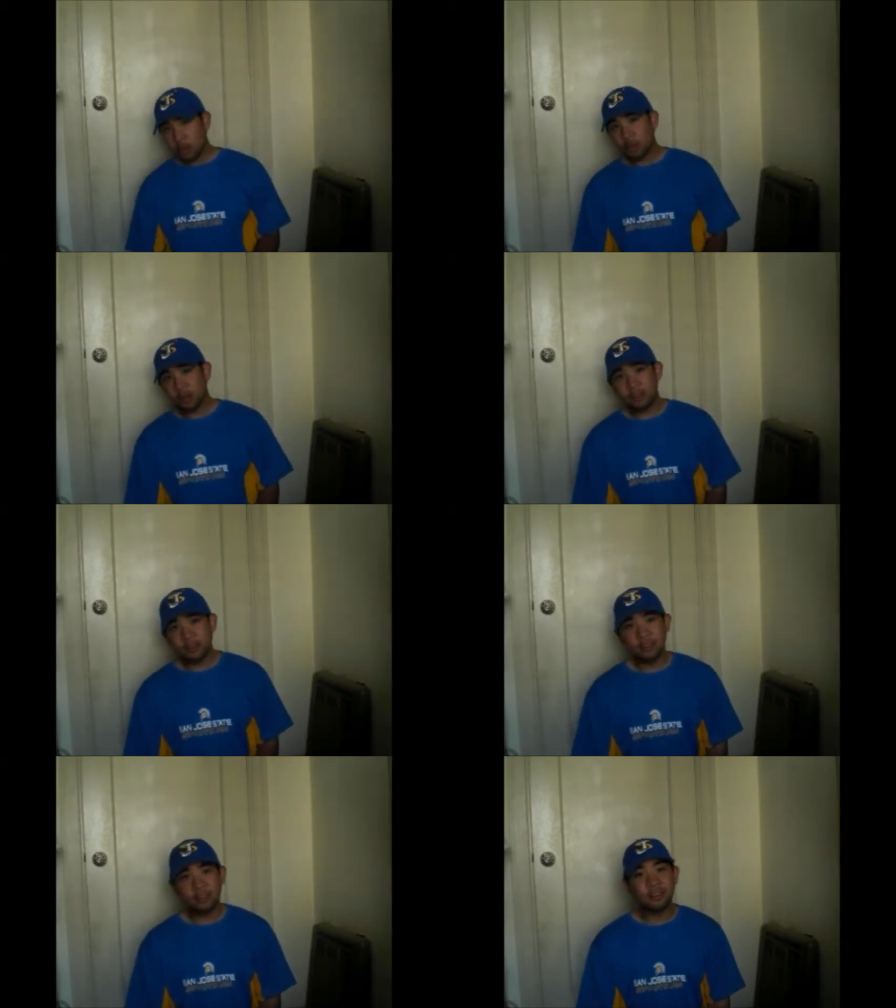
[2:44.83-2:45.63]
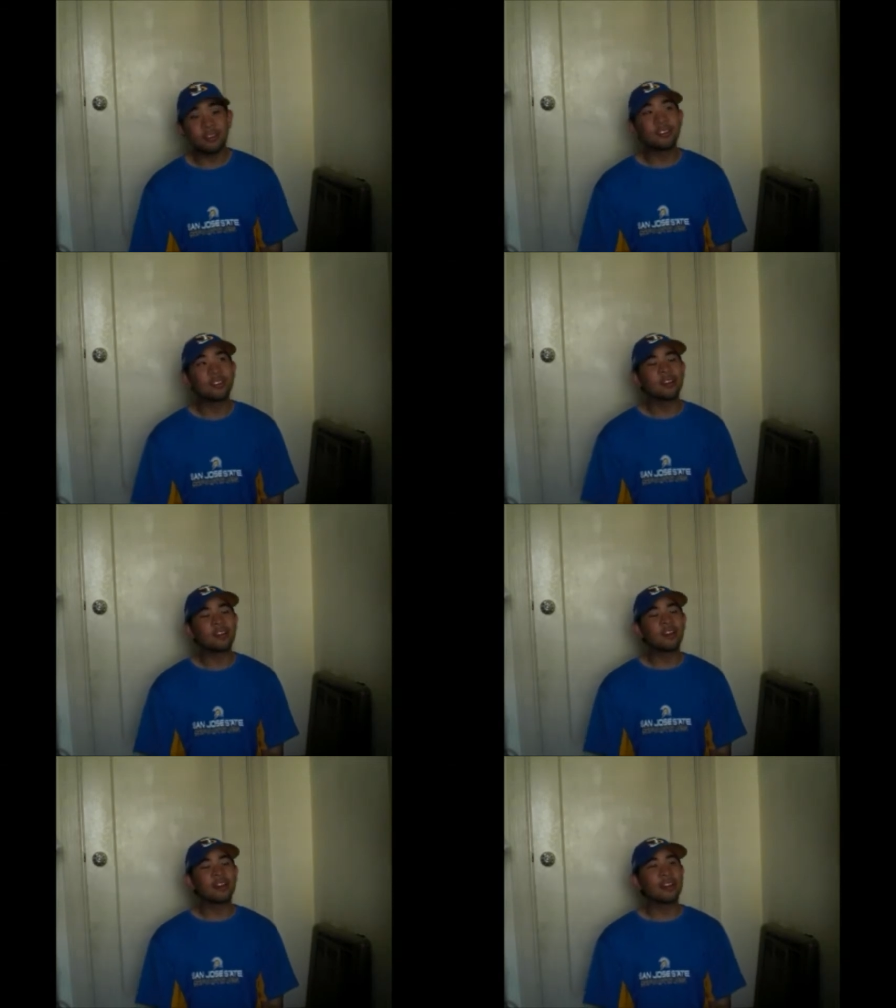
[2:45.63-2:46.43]
On to this season.
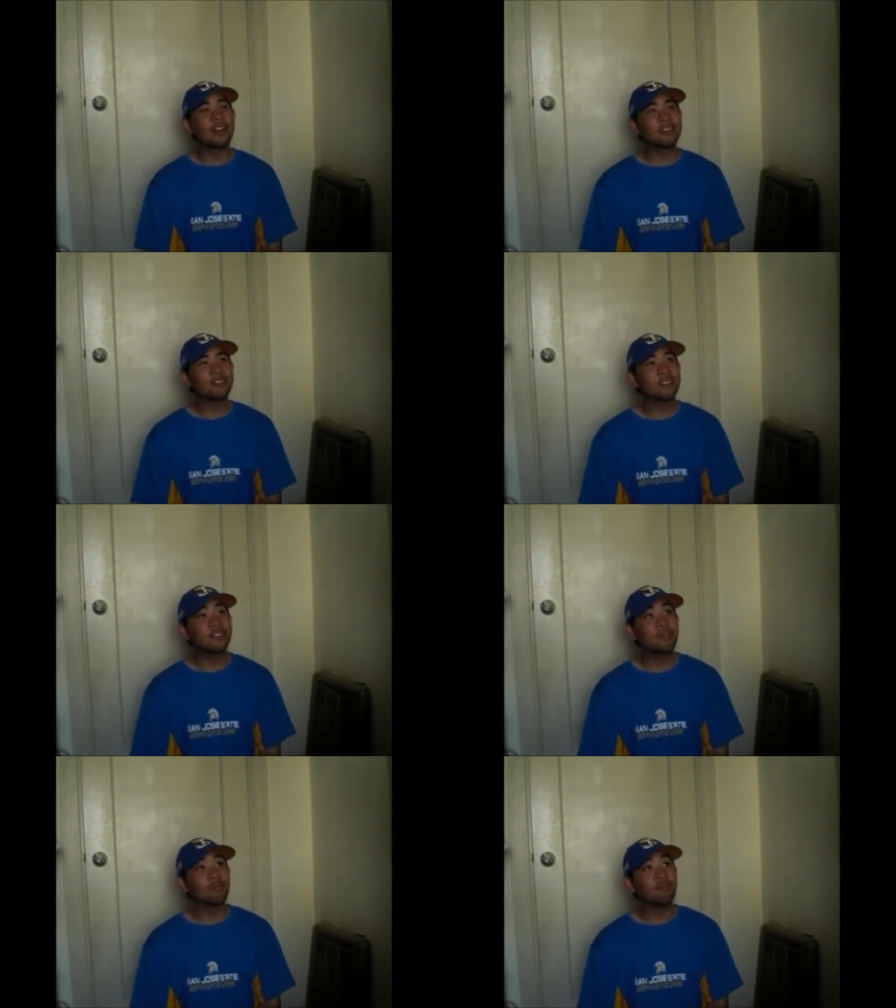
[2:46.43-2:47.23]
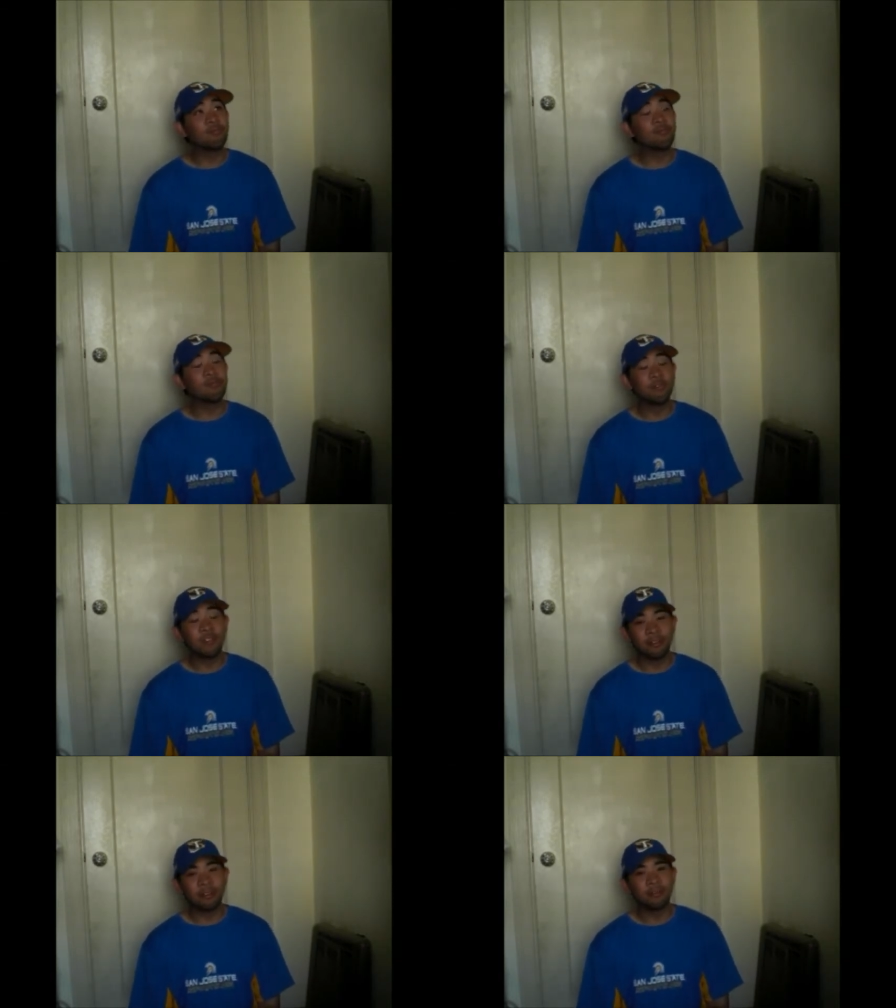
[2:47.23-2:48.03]
Uh, last season,
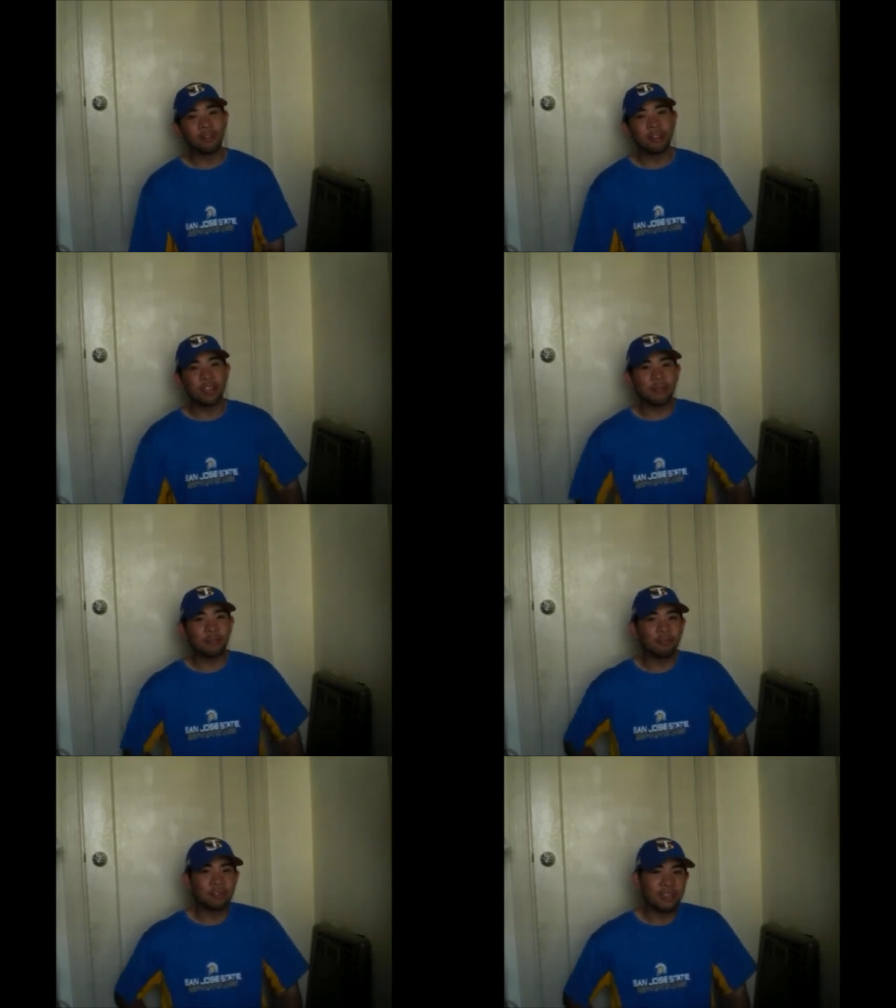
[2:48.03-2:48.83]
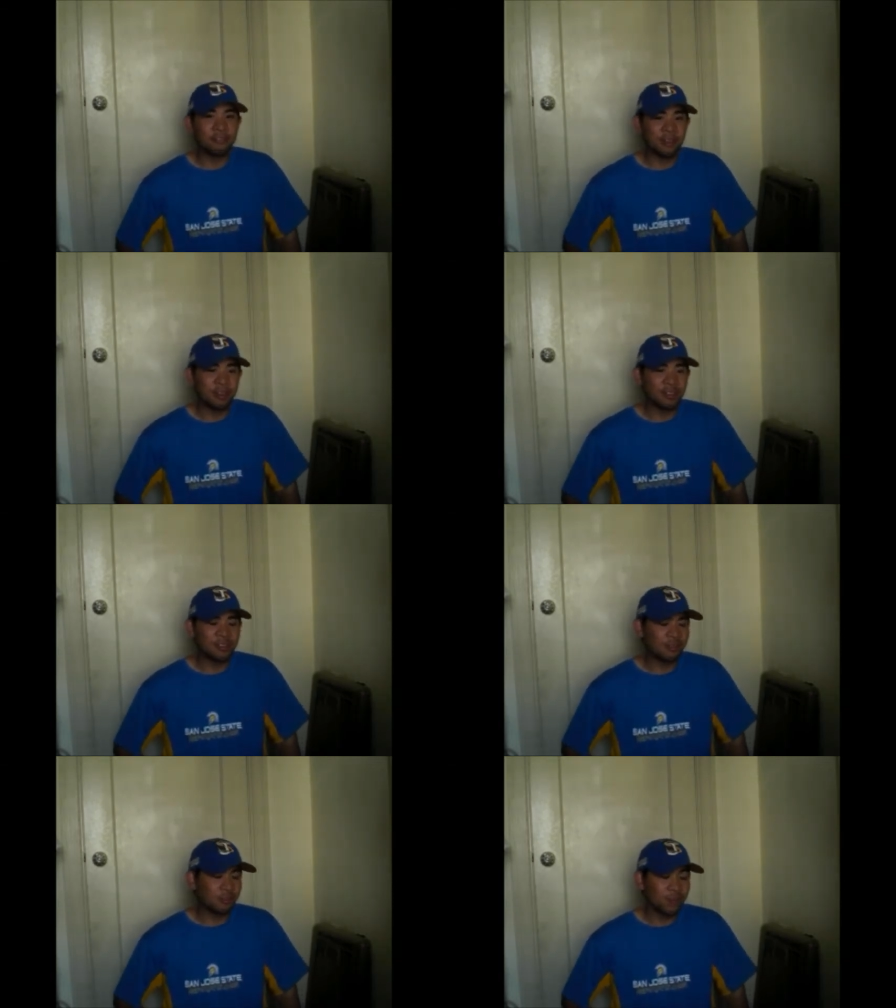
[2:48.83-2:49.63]
very very happy with that five and
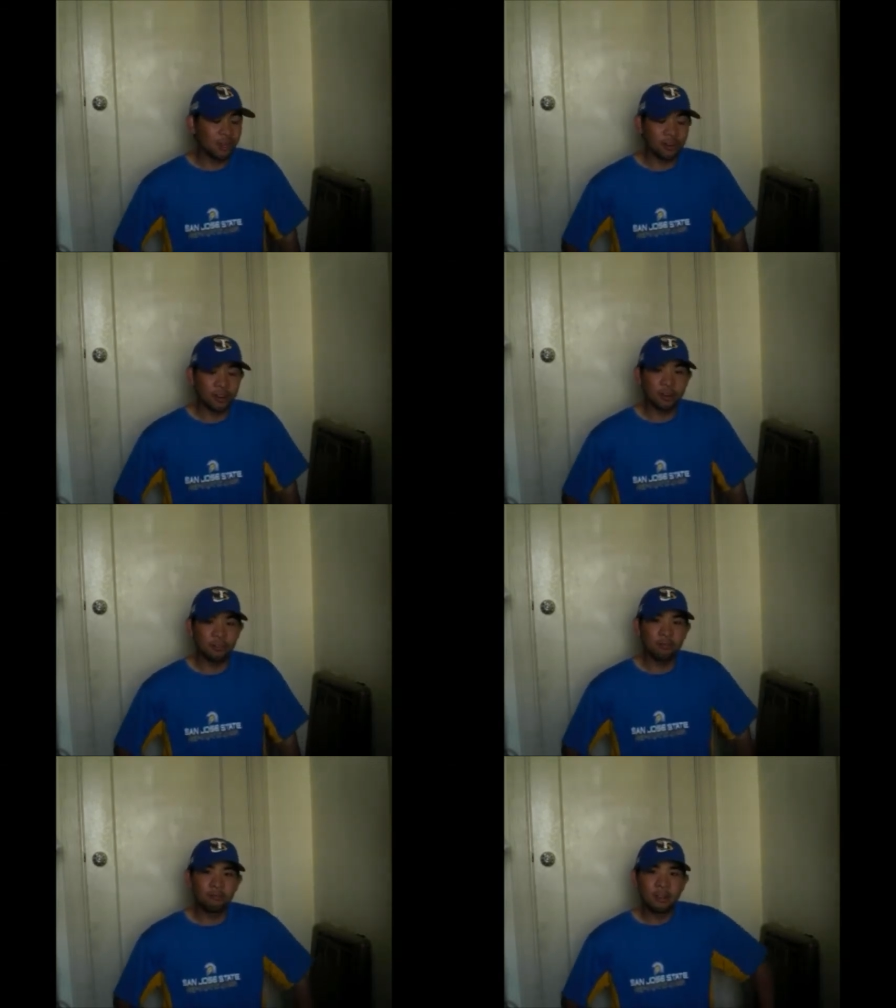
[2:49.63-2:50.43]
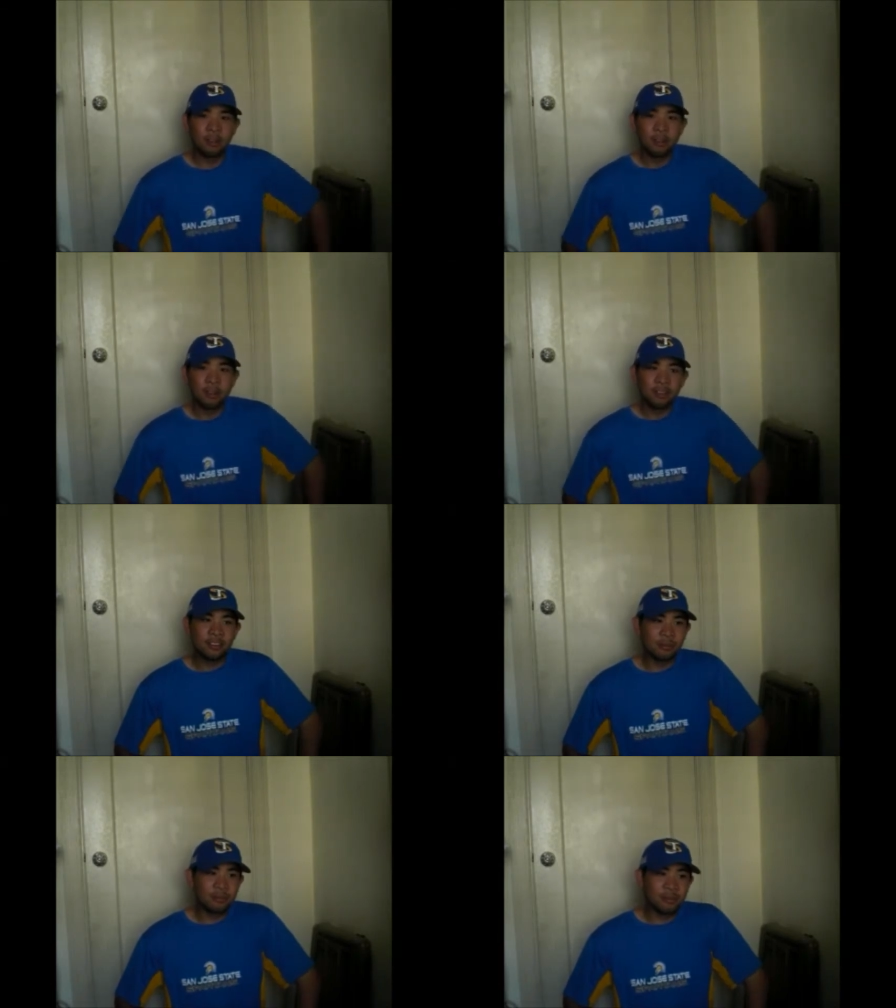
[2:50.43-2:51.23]
seven record. I know
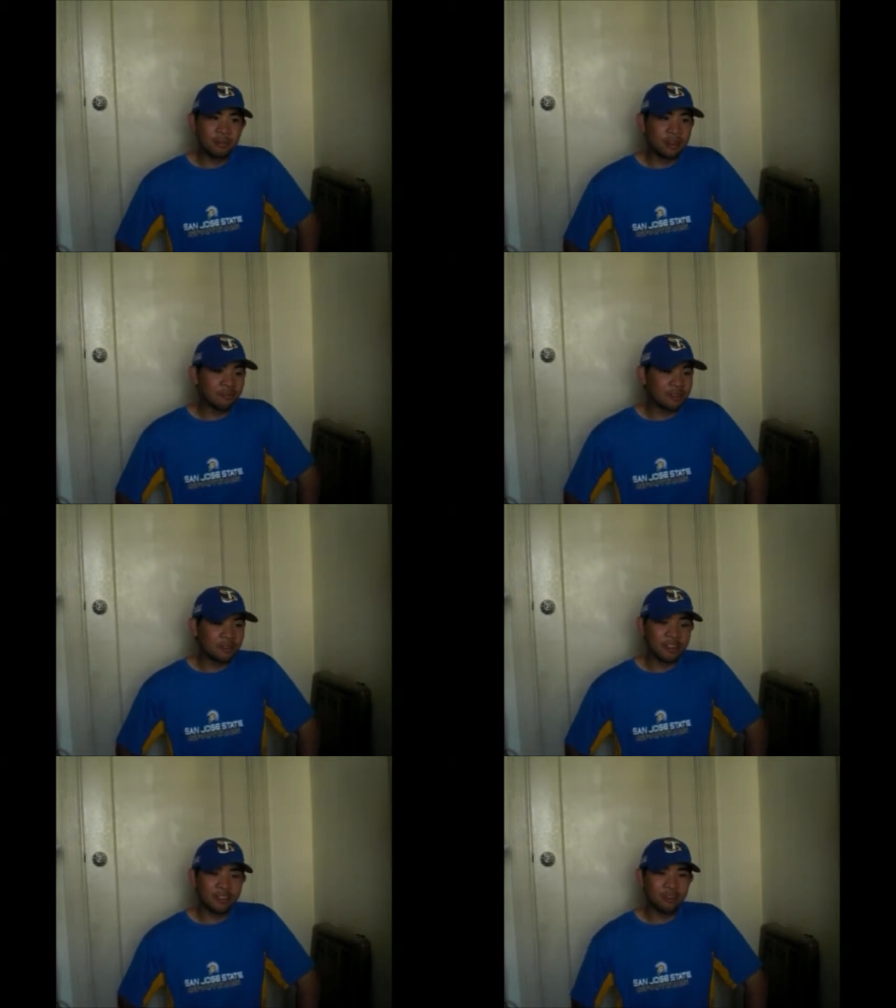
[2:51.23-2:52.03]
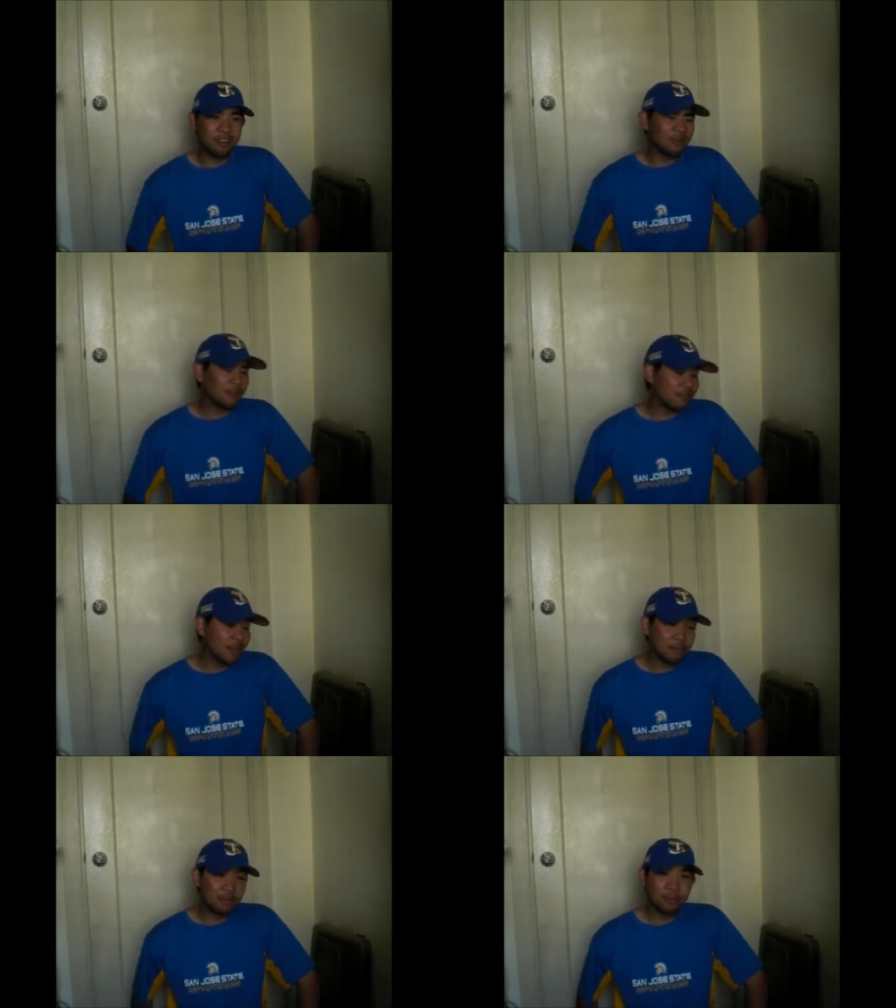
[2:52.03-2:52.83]
some of you might be saying, why would I be
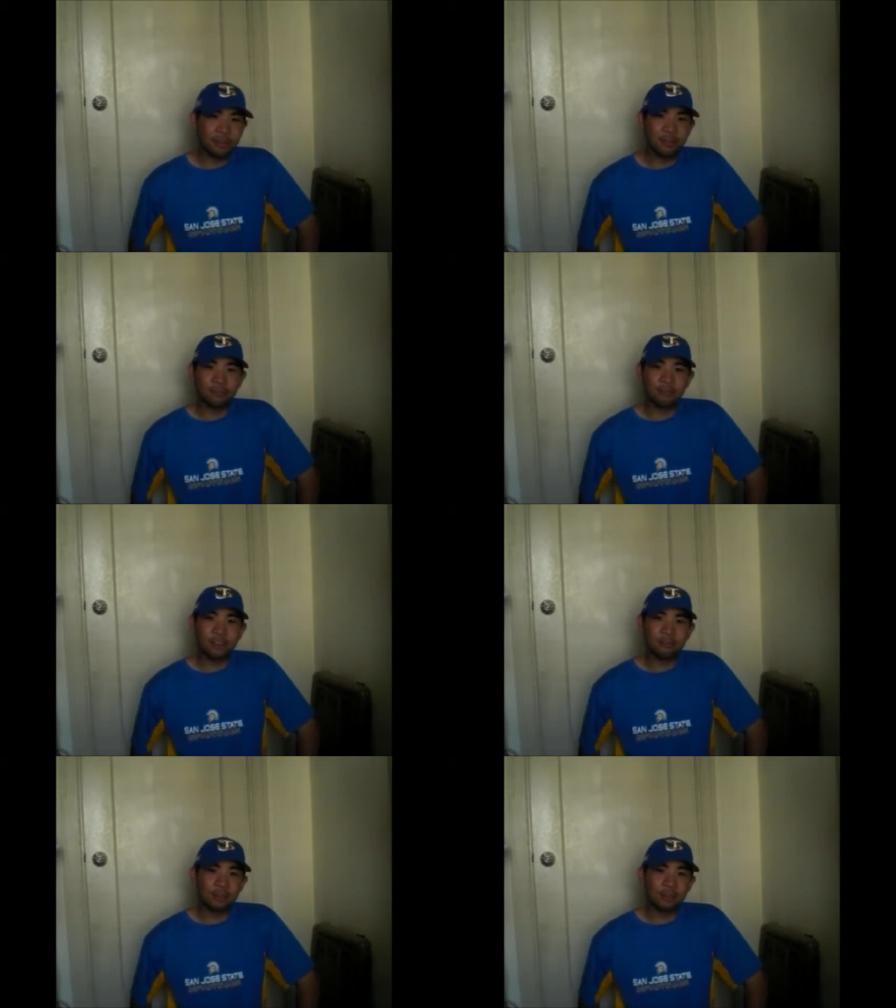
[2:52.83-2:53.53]
happy with a losing record?